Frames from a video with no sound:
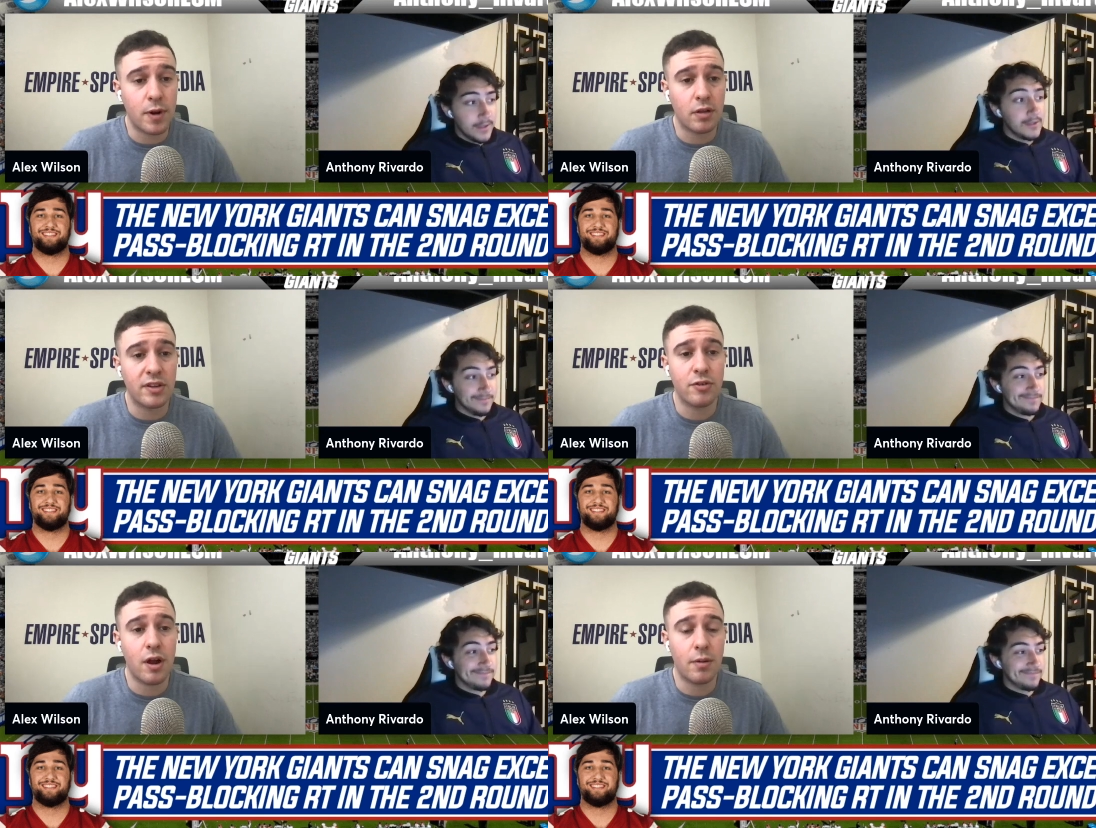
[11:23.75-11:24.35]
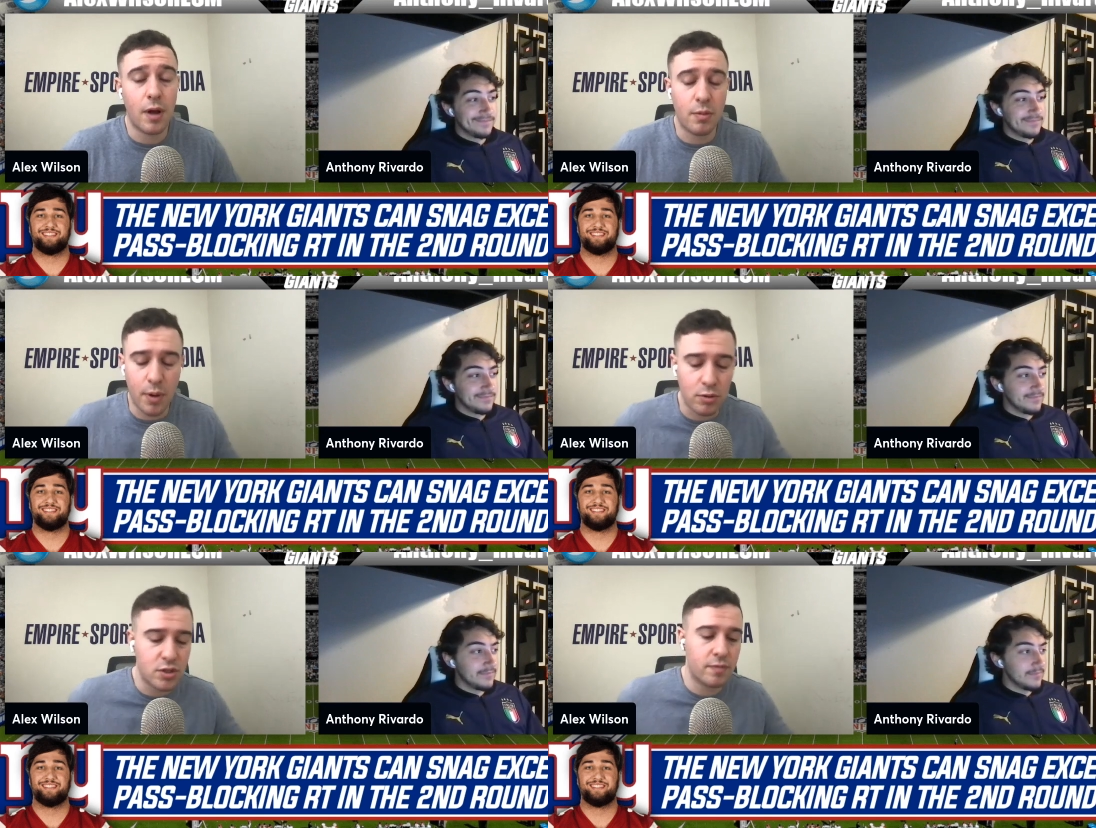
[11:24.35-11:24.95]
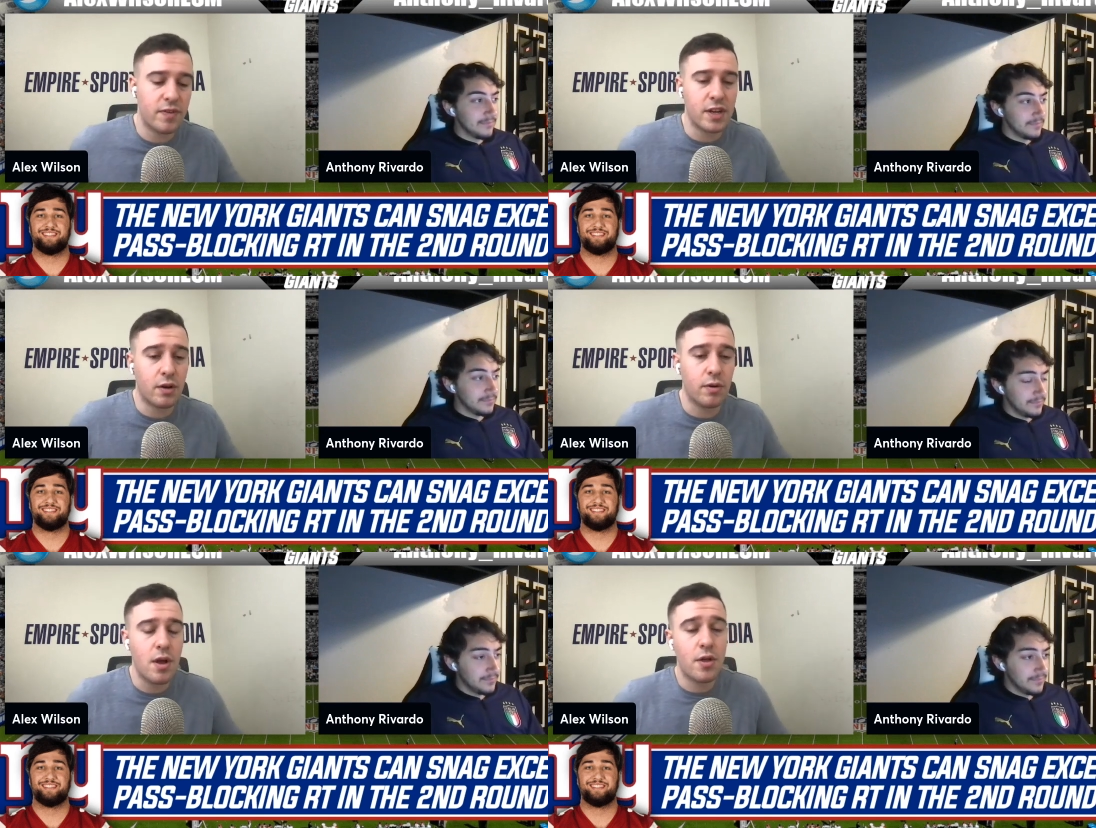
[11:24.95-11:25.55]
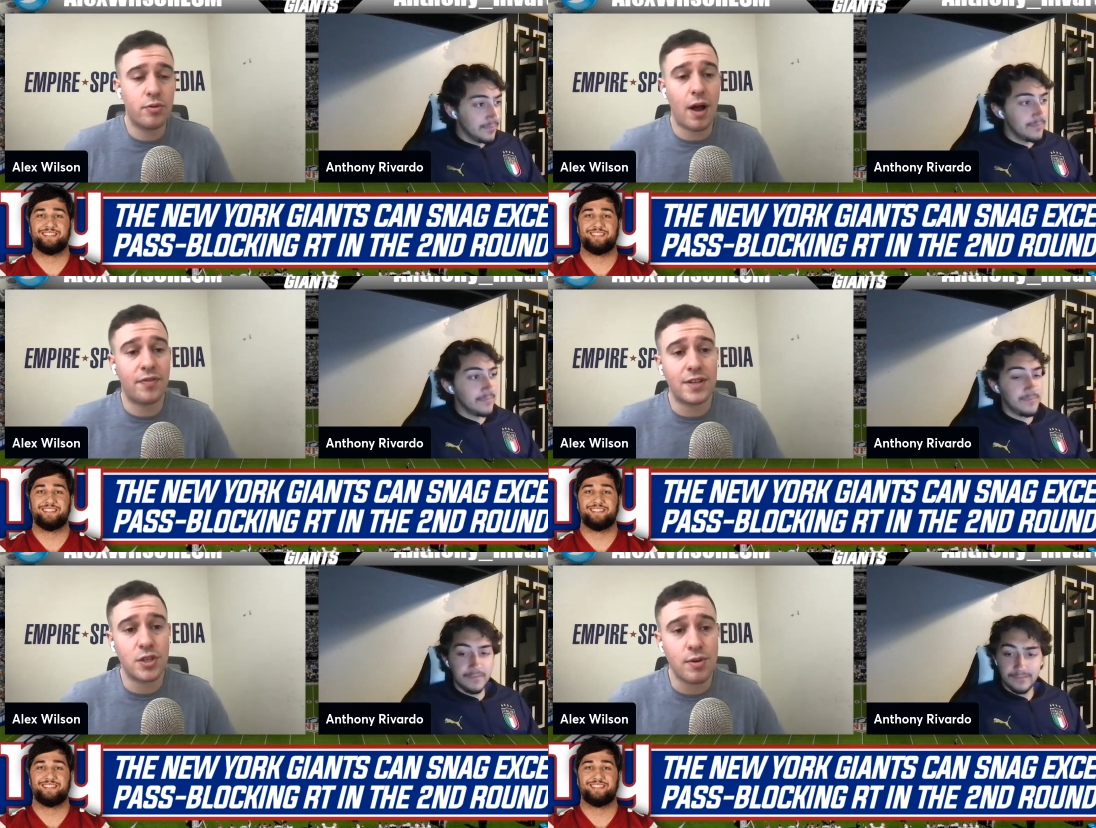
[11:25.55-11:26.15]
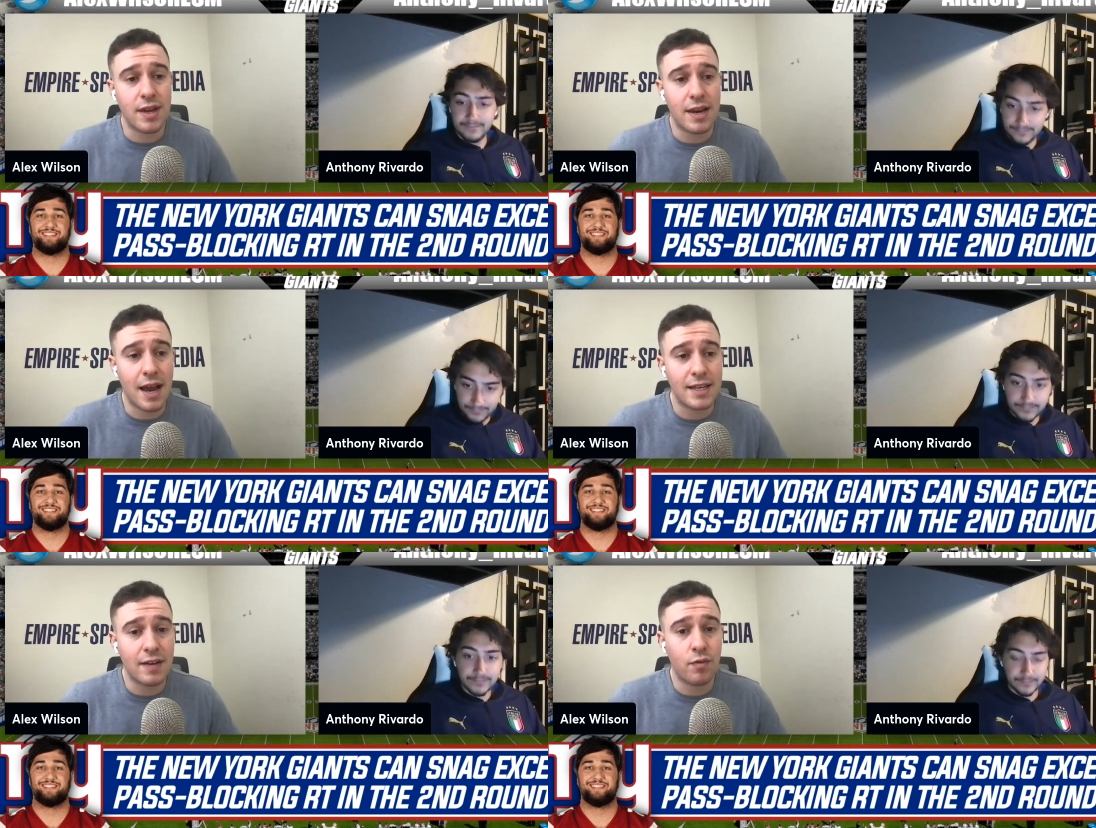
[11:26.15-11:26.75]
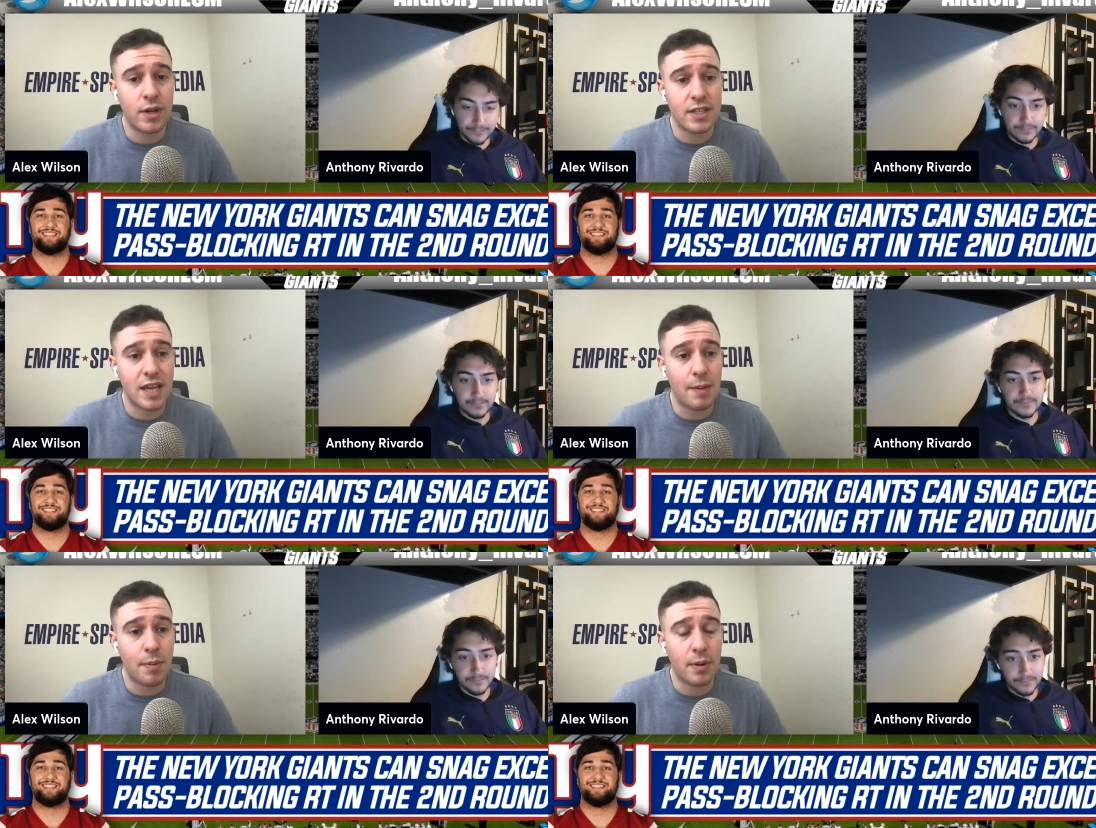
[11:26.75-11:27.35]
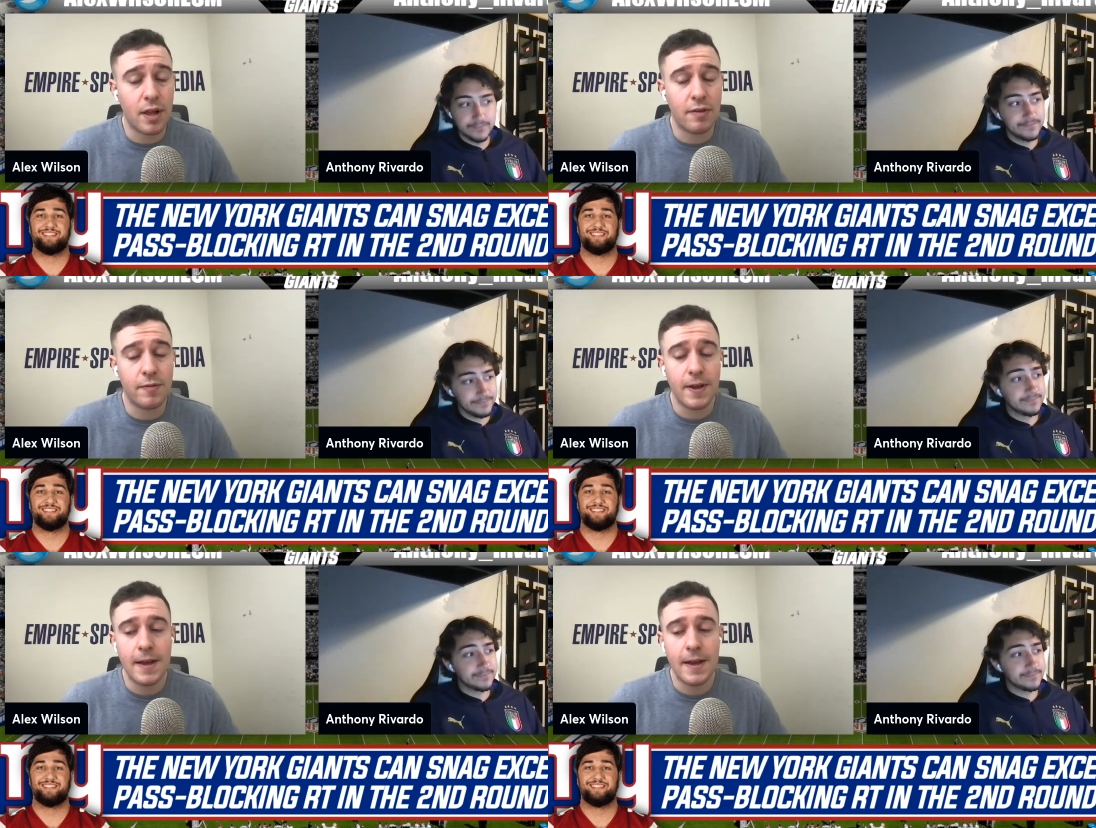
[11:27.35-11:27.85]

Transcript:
Speaker 1: but I'll I'll, I'll post some video throughout this so you can get an idea of what he's capable of.